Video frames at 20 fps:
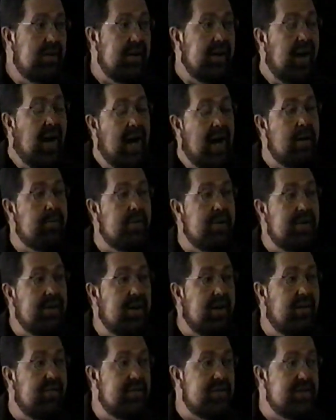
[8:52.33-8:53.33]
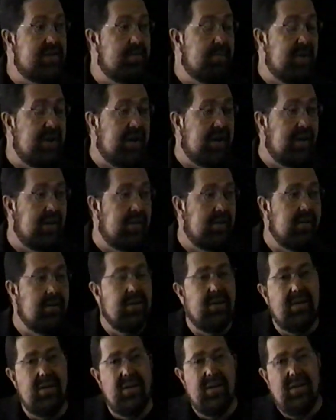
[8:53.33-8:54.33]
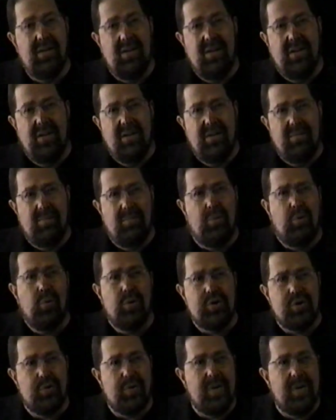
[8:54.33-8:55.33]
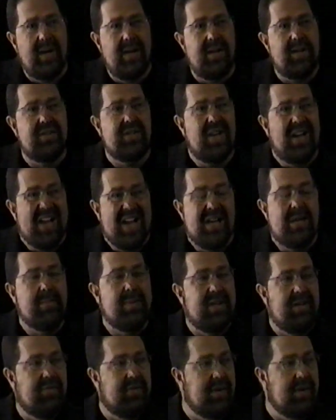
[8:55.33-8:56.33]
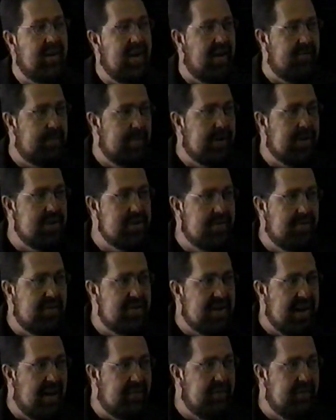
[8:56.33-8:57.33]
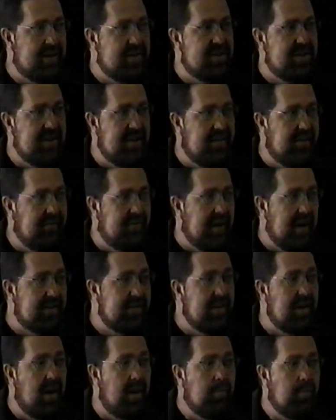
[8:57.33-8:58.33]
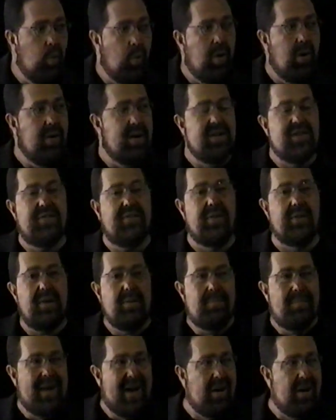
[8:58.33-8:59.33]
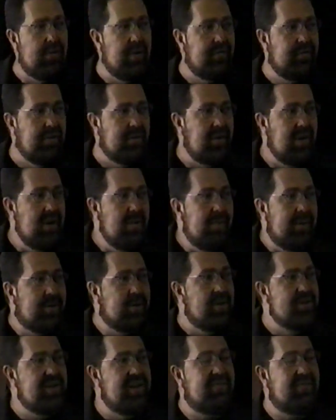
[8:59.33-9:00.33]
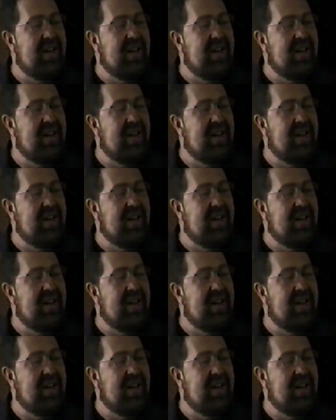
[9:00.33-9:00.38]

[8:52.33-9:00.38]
The irony of this being portrayed as an enemy of the left because of his advocacy of the Vietnam War is very powerful, because